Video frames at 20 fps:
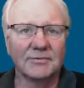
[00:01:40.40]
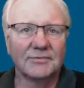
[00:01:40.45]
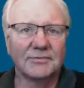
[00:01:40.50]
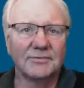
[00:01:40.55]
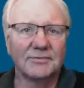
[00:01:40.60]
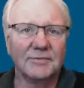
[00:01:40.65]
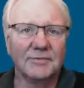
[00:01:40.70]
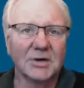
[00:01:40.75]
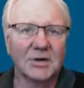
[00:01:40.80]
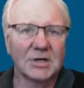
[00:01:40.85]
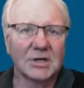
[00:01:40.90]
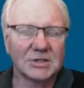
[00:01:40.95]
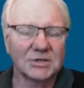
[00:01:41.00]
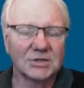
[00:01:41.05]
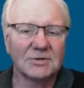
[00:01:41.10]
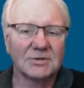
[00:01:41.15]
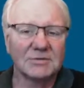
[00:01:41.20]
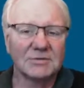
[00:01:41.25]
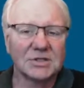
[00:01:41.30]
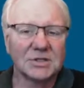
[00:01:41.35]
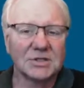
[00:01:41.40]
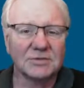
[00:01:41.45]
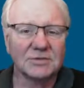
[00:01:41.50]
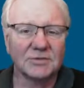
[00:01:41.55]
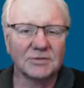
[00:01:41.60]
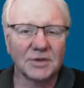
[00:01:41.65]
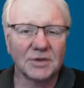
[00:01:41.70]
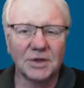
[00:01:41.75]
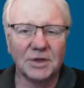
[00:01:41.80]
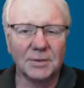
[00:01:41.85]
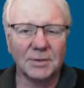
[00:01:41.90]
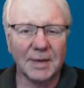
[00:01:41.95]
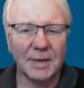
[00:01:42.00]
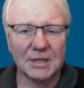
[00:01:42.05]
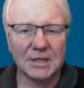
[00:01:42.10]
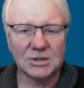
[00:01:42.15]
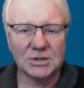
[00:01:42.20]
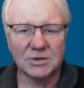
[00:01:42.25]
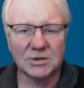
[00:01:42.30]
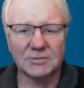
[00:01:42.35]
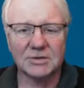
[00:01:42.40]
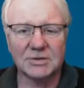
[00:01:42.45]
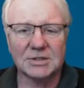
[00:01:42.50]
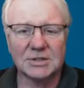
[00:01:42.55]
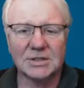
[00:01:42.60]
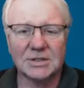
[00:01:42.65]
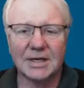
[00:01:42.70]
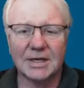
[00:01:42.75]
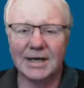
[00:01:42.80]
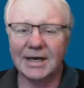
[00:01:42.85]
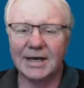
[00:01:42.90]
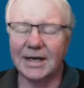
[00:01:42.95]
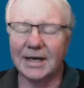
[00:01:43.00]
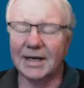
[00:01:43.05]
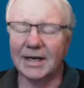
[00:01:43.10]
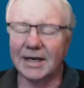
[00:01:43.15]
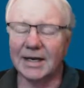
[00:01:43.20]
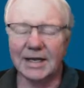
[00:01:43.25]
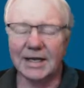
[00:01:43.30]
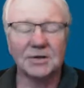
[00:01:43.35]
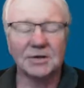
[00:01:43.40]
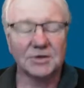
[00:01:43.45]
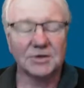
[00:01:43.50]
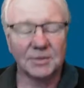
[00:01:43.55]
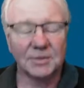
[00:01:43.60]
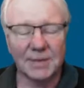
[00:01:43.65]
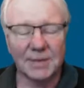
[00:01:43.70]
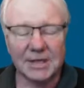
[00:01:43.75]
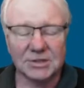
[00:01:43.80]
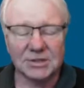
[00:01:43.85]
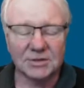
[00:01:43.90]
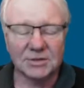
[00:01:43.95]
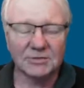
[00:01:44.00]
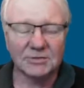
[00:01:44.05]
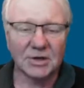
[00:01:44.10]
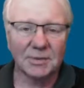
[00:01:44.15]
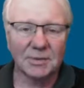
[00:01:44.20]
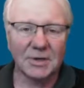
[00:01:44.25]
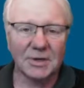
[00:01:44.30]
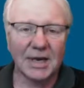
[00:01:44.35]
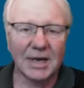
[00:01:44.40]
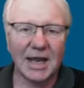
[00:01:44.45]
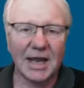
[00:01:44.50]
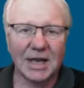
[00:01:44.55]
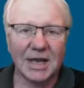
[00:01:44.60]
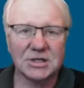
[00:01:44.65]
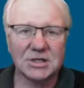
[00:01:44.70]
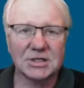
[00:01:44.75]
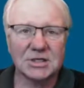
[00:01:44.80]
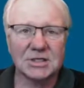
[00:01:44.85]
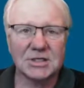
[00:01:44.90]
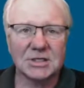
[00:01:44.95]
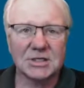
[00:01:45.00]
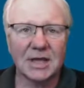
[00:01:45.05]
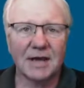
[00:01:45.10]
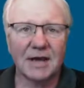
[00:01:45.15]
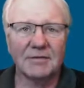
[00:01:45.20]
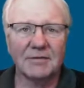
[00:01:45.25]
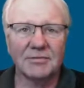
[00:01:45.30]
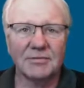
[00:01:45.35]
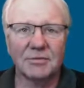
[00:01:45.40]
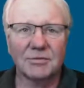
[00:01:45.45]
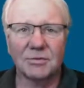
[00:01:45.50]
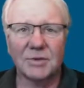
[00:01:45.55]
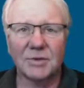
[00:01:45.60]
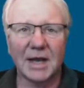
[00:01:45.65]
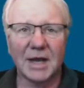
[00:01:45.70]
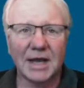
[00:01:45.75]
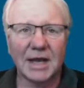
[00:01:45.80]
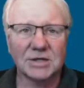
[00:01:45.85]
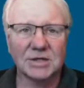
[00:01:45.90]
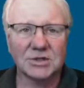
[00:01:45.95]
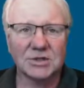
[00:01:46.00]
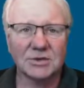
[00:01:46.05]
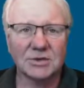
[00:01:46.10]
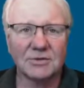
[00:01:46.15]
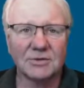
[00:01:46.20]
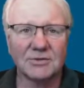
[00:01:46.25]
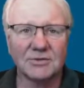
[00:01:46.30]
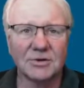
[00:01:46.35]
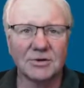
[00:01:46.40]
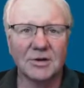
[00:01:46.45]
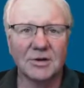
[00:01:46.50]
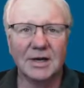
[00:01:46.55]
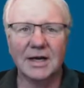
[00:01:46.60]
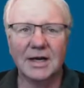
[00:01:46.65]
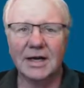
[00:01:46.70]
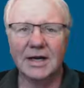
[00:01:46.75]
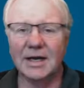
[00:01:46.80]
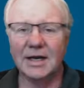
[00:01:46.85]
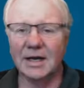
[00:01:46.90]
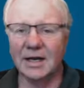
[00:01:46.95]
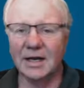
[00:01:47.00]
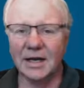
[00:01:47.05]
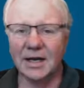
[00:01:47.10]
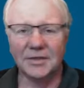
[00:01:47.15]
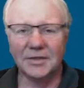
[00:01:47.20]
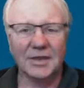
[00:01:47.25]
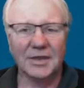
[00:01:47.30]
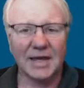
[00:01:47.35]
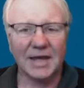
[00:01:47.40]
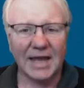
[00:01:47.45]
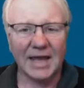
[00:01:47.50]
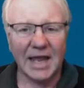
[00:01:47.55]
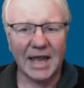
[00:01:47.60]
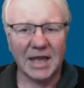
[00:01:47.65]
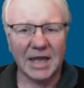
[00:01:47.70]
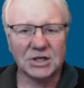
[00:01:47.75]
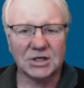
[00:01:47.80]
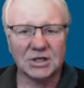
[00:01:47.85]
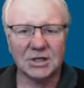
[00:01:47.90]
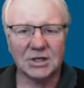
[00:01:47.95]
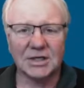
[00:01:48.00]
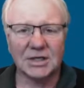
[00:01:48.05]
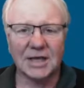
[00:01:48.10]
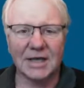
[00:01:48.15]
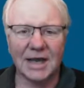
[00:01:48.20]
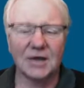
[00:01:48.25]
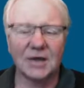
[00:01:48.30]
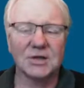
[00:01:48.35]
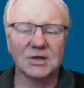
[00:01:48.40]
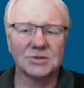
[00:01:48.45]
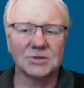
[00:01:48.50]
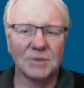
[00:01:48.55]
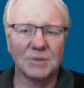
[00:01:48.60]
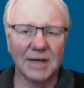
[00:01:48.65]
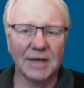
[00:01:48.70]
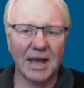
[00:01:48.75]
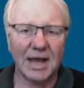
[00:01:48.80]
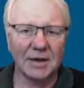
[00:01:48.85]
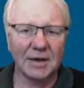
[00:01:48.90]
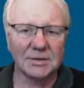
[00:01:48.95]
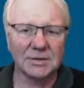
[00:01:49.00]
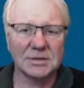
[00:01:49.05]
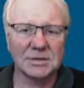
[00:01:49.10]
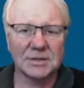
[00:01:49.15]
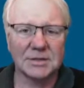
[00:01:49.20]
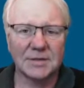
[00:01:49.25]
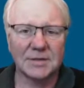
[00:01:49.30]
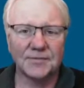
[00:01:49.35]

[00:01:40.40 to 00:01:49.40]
various services for the domain servers, inter-domain server communication stuff through the ICE server, authentication, and also accounts.